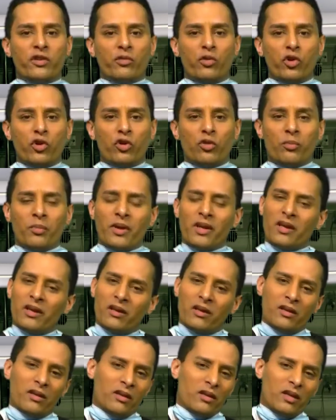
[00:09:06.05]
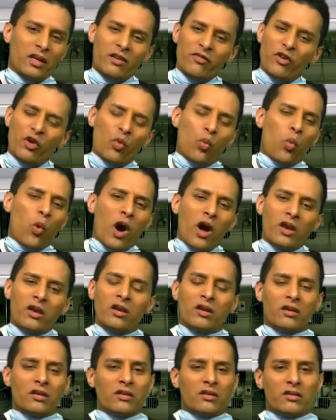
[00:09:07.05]
room, even
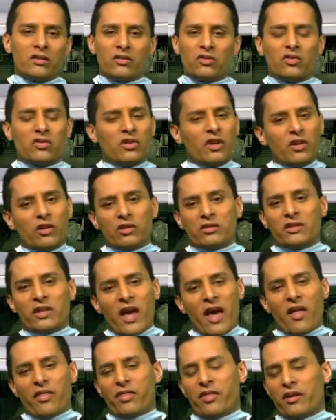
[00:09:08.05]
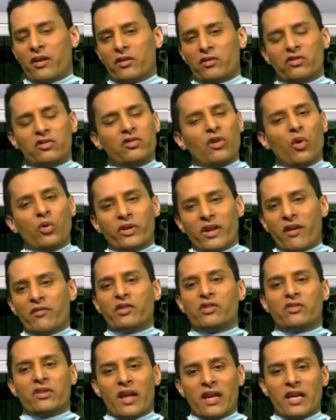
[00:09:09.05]
one single death is so
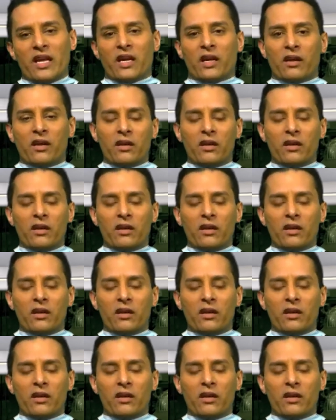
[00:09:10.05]
devastating.